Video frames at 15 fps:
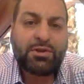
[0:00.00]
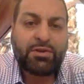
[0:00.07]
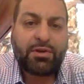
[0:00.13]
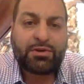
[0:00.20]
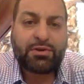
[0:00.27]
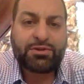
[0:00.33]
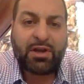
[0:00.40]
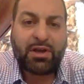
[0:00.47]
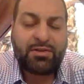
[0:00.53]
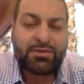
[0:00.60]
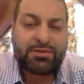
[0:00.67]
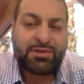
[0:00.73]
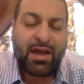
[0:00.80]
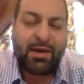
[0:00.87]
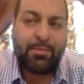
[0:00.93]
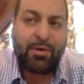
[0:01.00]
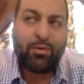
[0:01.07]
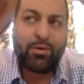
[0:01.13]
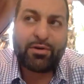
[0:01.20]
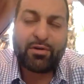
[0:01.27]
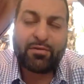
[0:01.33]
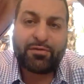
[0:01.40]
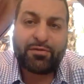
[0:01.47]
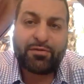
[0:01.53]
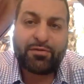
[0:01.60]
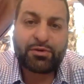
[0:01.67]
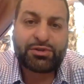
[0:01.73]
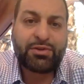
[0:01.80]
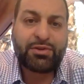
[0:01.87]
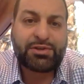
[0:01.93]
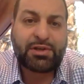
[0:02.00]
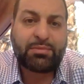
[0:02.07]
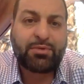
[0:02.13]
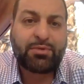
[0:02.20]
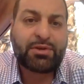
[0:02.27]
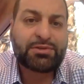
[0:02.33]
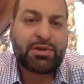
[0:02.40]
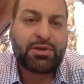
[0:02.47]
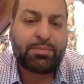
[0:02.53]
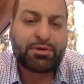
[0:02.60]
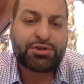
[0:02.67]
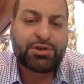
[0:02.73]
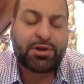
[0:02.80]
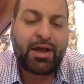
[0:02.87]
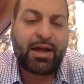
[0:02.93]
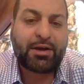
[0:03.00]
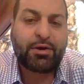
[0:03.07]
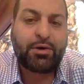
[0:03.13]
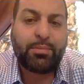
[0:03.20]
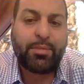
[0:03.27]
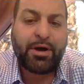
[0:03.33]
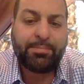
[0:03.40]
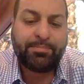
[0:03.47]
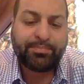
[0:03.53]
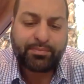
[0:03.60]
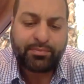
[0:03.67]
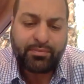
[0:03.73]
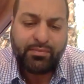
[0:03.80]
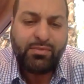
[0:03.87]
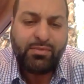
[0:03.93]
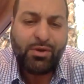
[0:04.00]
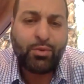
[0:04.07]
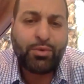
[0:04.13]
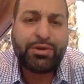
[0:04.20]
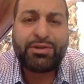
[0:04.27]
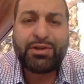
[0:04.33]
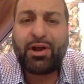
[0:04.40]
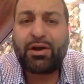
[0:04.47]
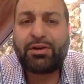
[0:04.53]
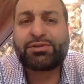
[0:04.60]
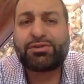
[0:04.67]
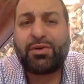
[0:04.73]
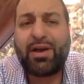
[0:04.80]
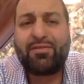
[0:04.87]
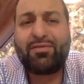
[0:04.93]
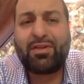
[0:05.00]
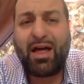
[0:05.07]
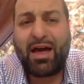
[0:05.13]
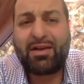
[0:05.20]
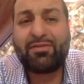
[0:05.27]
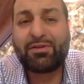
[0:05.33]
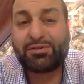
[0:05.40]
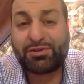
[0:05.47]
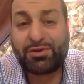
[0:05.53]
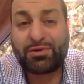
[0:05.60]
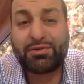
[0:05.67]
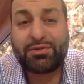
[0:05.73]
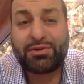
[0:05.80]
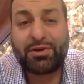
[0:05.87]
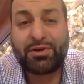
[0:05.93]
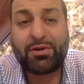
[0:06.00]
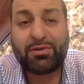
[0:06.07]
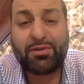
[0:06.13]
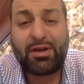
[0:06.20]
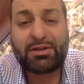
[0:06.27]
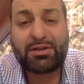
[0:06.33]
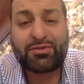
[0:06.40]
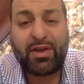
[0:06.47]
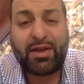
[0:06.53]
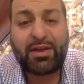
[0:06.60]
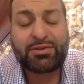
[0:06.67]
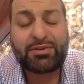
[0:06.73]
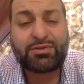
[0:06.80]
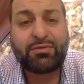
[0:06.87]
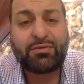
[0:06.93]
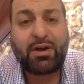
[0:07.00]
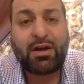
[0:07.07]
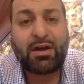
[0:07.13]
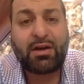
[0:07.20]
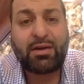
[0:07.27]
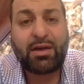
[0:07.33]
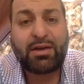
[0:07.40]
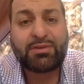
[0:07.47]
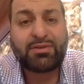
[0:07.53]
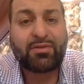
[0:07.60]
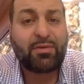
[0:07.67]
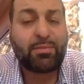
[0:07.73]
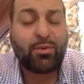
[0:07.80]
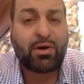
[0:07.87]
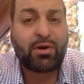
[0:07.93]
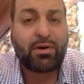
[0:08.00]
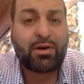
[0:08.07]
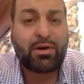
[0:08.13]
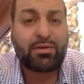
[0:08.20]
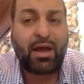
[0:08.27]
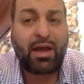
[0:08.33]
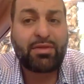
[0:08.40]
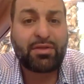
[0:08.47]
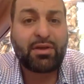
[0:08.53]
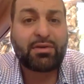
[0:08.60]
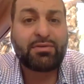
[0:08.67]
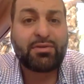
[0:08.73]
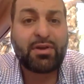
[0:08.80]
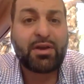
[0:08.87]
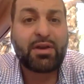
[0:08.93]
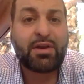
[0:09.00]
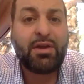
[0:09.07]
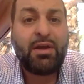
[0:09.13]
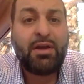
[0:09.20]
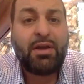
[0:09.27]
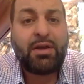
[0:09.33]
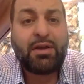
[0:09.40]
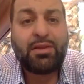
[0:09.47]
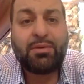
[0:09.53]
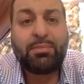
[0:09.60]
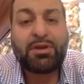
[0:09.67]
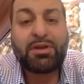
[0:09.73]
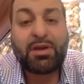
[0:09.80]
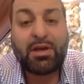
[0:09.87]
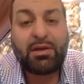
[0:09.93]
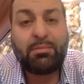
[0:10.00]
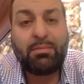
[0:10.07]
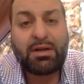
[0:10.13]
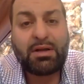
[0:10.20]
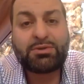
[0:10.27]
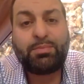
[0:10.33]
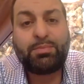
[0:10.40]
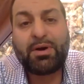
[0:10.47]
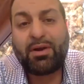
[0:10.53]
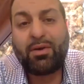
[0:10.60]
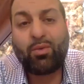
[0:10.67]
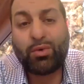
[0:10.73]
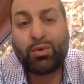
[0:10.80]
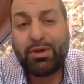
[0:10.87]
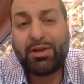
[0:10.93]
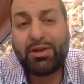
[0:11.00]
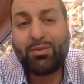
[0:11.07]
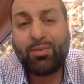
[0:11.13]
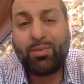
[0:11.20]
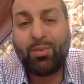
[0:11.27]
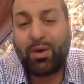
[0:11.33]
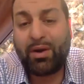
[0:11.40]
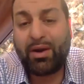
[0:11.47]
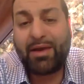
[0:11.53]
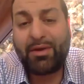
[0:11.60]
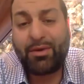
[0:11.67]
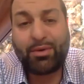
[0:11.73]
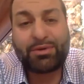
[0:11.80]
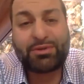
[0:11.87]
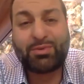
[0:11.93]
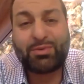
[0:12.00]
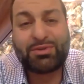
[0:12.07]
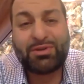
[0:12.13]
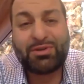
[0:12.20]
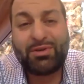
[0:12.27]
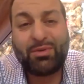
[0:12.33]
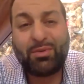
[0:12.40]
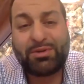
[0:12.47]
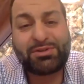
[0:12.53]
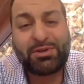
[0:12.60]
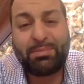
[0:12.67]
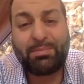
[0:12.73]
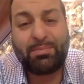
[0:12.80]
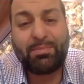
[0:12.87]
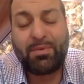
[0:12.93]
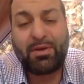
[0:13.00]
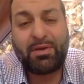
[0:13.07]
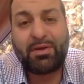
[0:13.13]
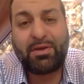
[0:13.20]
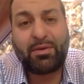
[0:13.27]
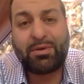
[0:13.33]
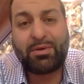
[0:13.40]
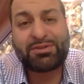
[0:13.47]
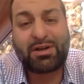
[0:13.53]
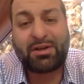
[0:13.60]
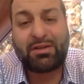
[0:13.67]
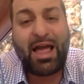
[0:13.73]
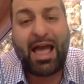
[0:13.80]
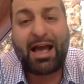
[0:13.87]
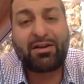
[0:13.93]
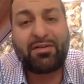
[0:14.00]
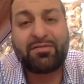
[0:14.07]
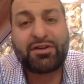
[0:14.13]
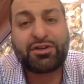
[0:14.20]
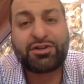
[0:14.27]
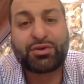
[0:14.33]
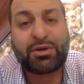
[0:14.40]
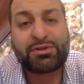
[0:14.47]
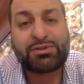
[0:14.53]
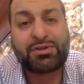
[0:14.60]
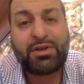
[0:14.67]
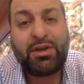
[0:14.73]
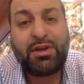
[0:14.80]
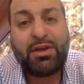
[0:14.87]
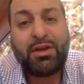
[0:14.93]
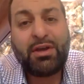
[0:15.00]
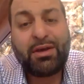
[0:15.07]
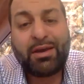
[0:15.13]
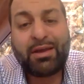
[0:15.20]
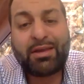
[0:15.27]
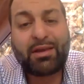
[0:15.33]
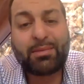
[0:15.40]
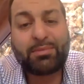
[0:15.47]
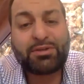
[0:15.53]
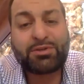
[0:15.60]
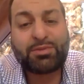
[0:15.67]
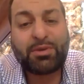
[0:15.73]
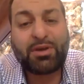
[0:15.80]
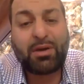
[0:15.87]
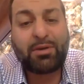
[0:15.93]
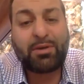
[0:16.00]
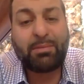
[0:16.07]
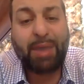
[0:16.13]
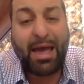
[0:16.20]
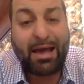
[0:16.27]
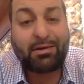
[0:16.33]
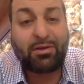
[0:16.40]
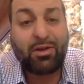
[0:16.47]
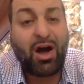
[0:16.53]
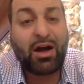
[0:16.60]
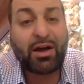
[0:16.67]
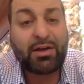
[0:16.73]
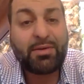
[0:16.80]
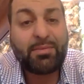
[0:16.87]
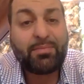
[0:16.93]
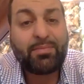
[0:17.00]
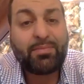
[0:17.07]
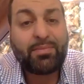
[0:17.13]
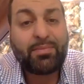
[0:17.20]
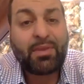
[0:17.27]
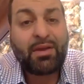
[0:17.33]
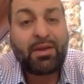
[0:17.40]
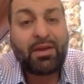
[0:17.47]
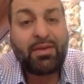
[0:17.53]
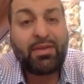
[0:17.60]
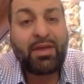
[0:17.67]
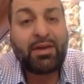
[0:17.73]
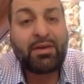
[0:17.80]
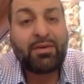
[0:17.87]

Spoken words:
that you're saying this, Tom. I wonder if you're seeing the same things up in Chicago, but we did also have a lot of uncertainty here in Las Vegas, as everywhere I think did in the beginning months. But really, what I noticed was it wasn't a lack of interest. It ended up just becoming a backlog. And then